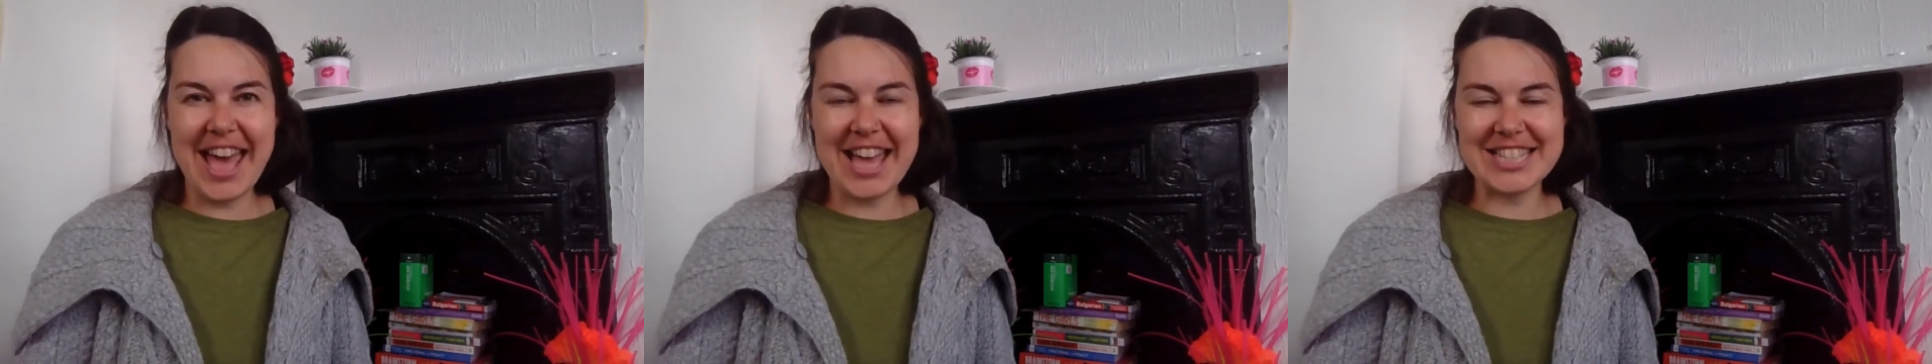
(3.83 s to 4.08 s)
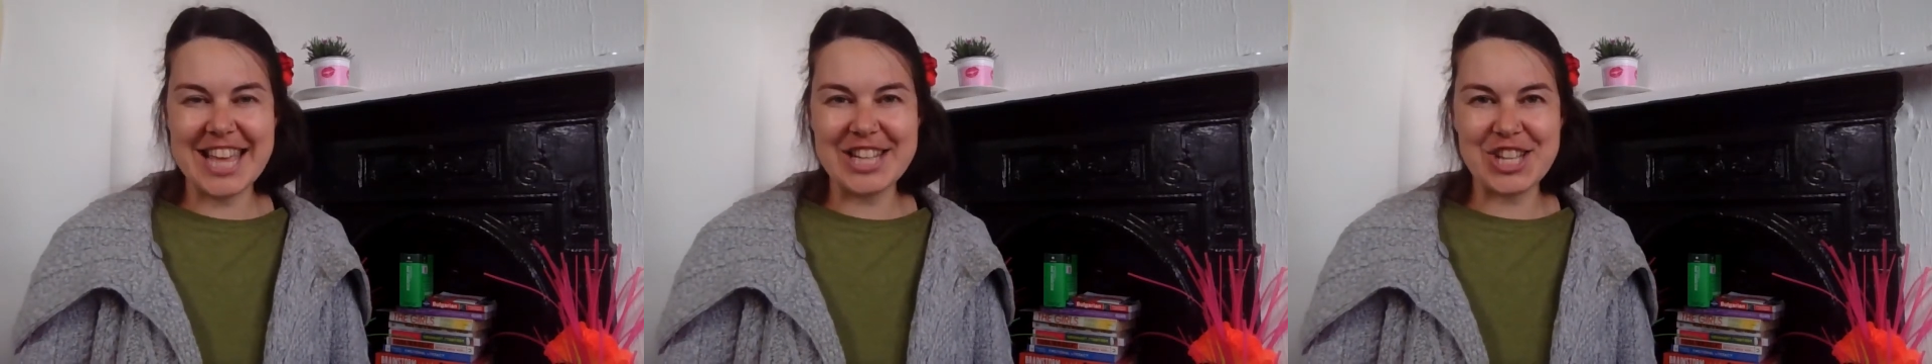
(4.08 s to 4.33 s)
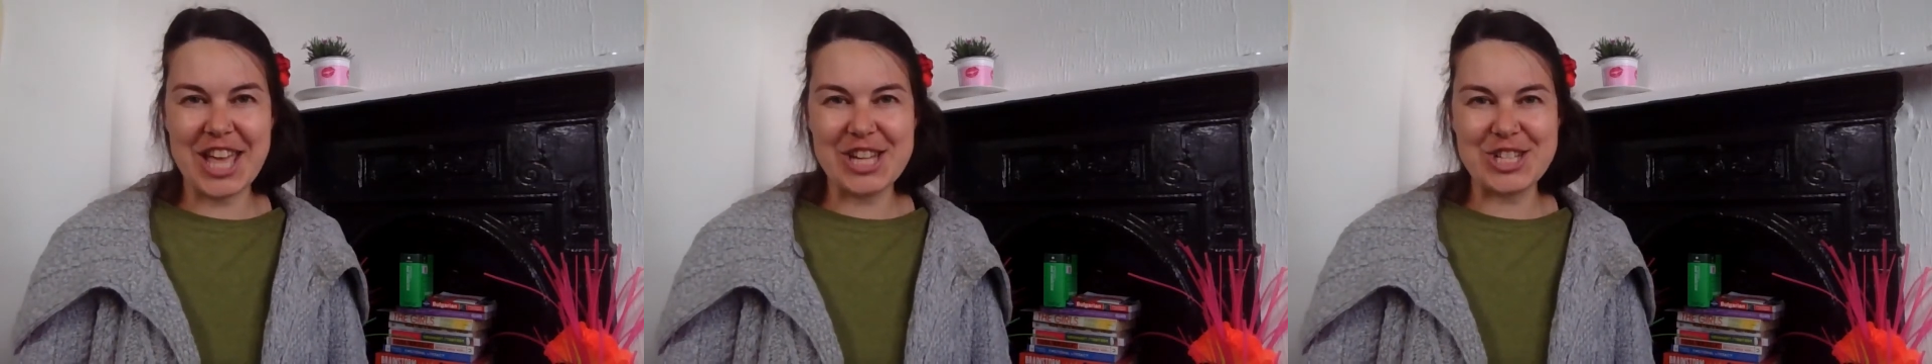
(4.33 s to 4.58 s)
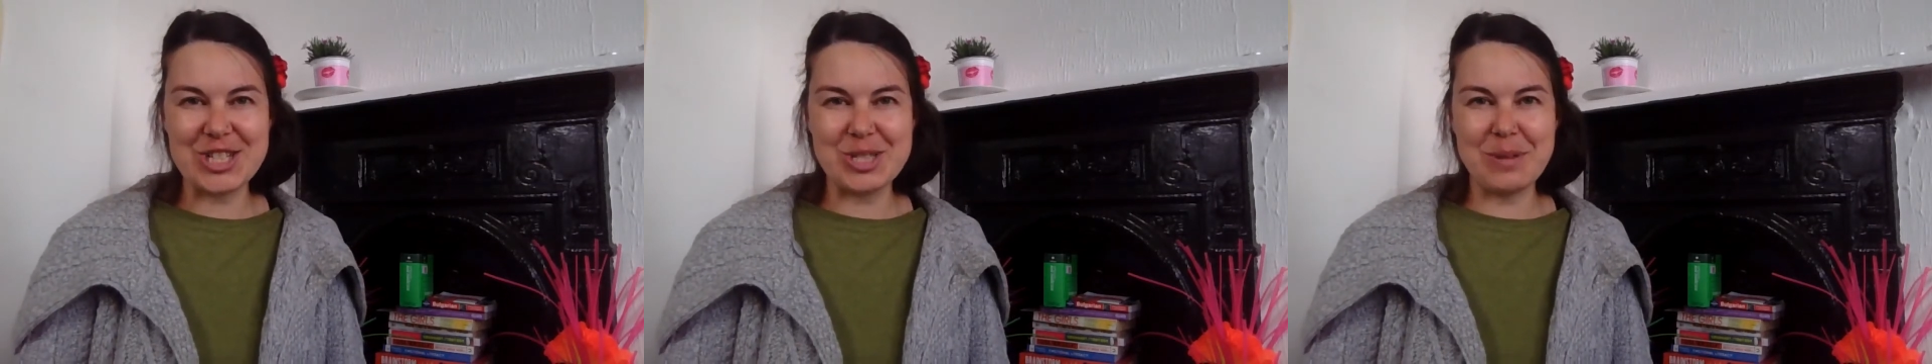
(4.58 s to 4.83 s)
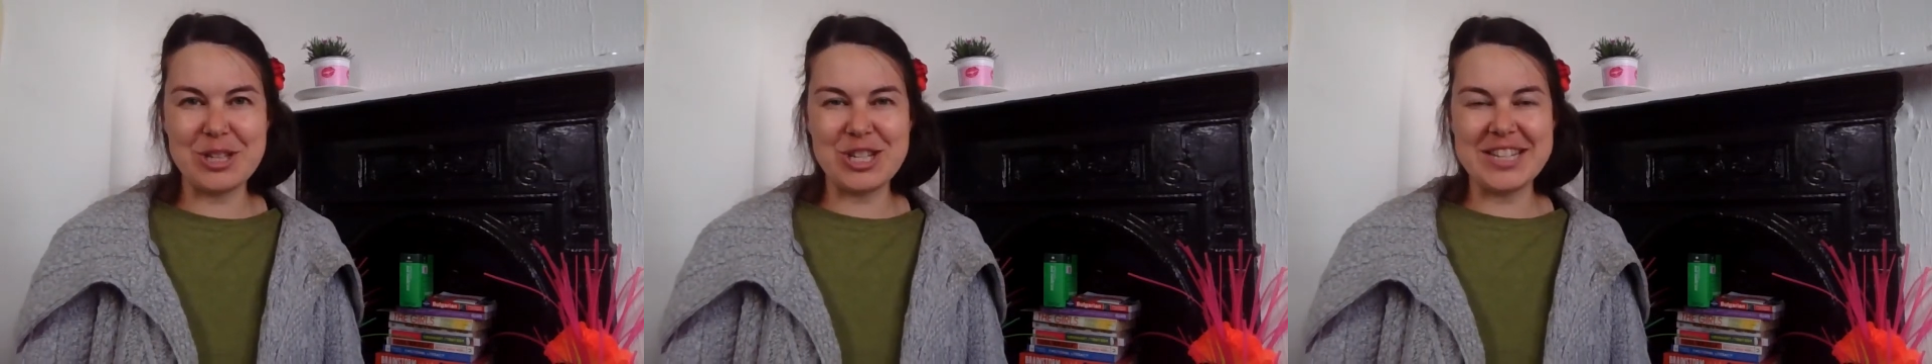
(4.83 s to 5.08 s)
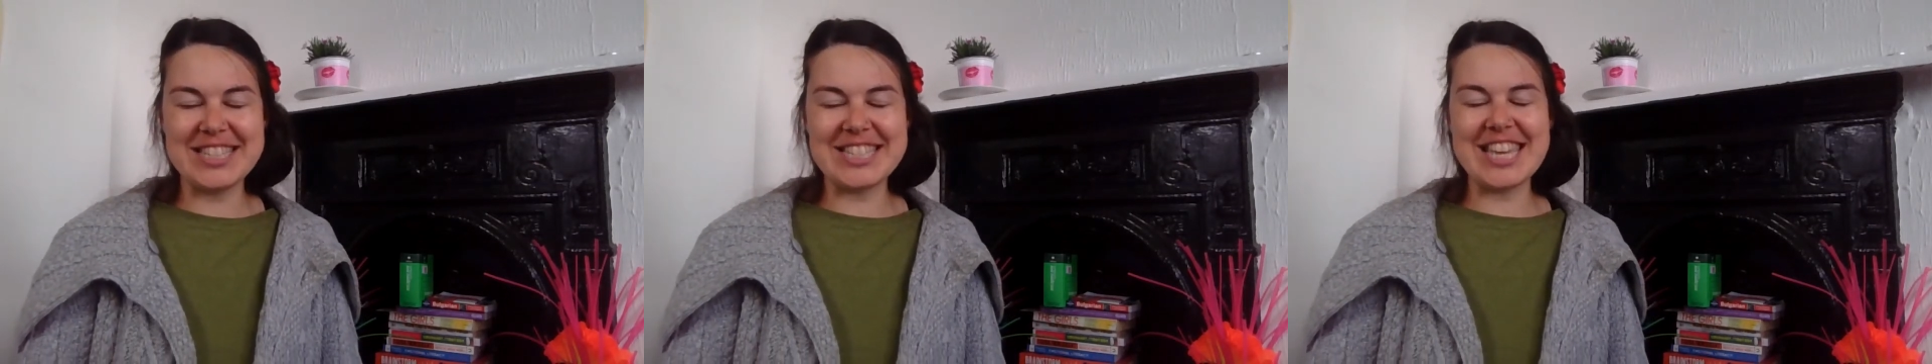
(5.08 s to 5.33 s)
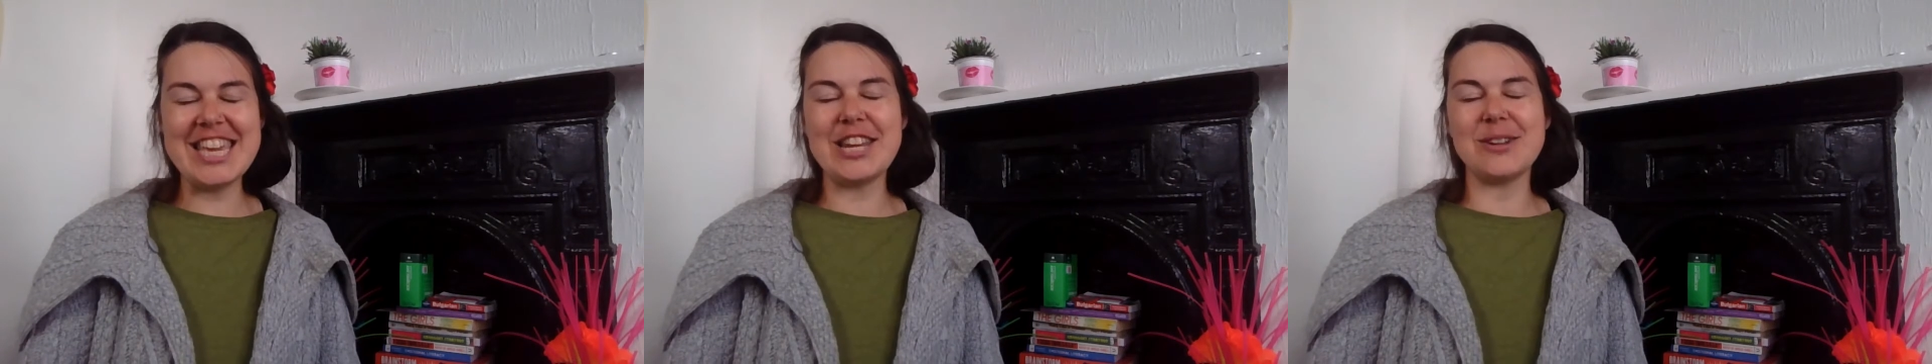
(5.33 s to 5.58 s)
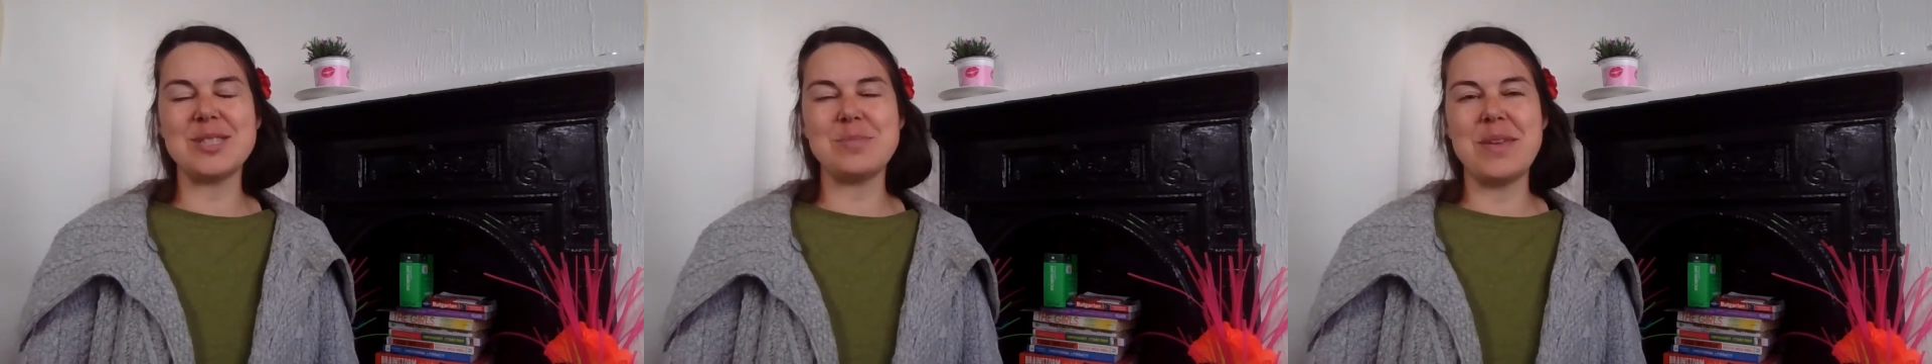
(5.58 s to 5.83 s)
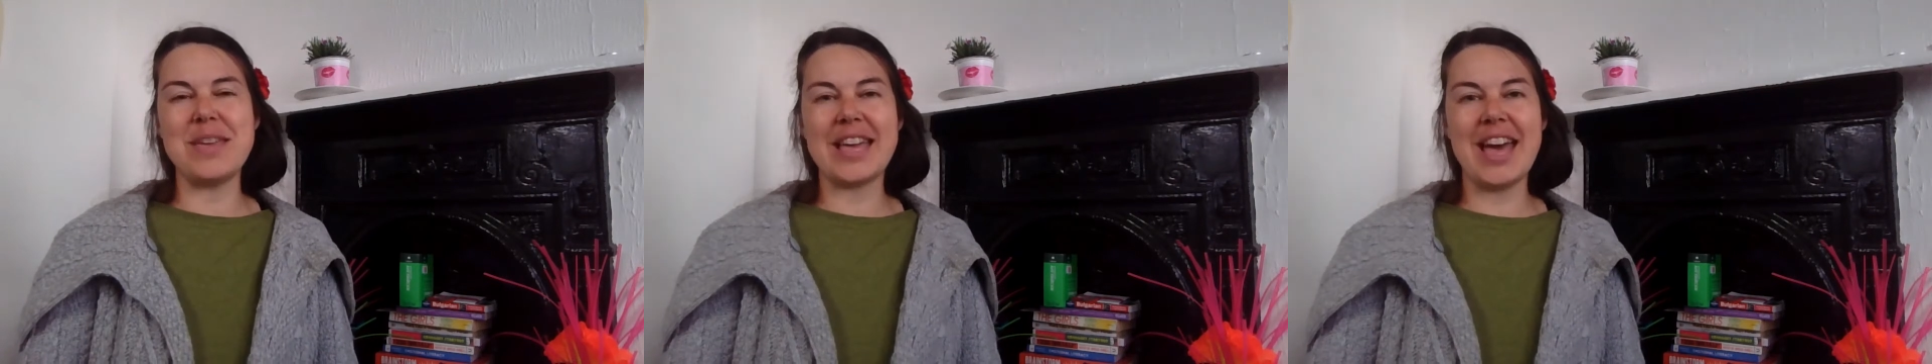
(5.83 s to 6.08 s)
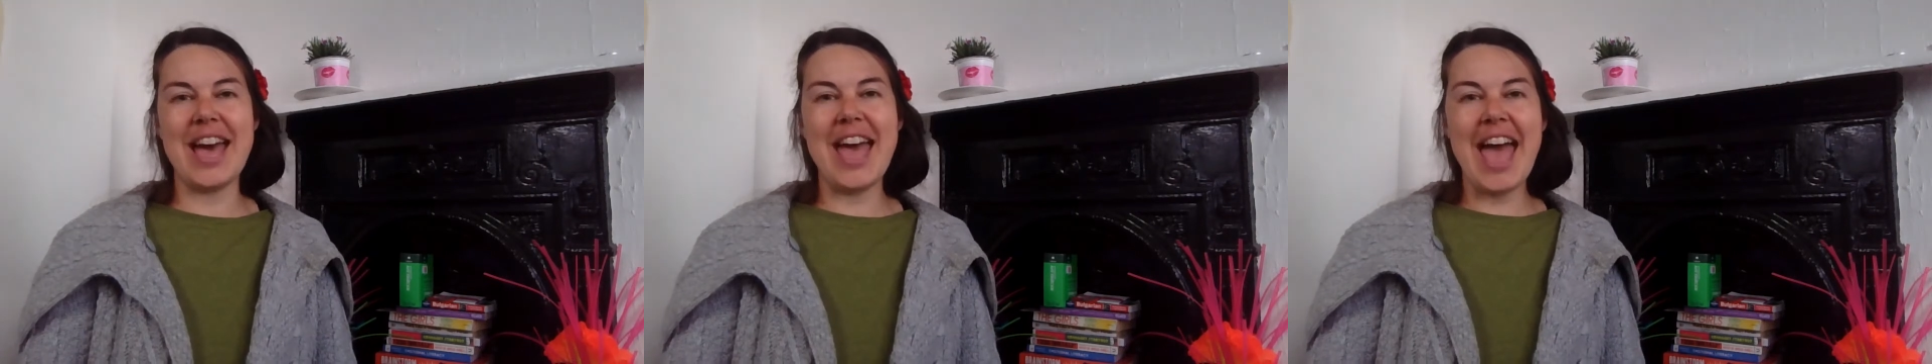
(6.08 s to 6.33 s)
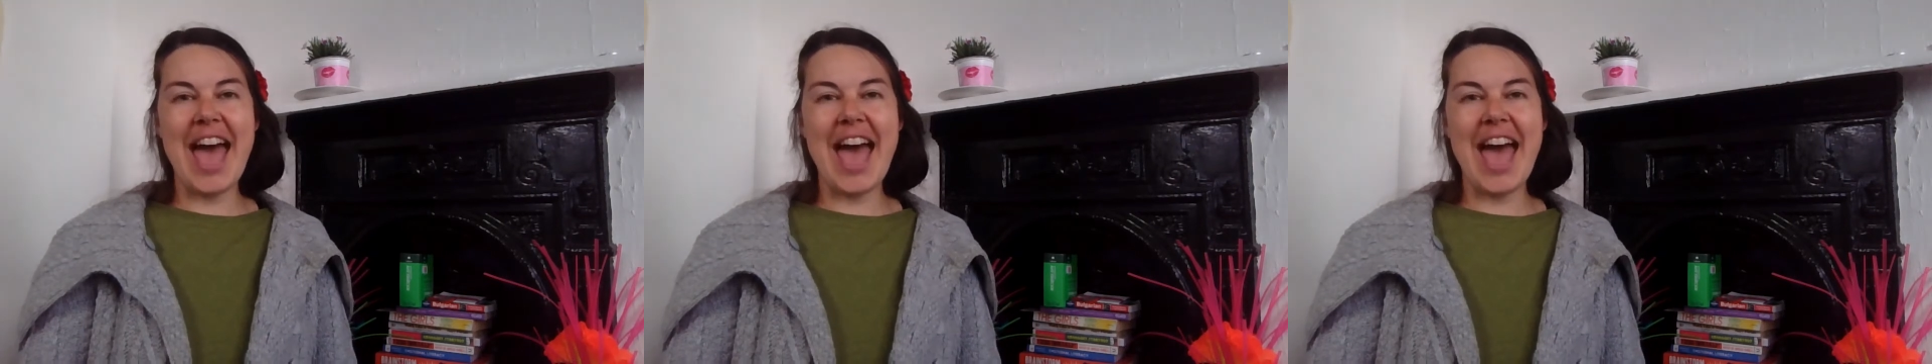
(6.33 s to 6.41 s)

and education specialist, keynote speaker,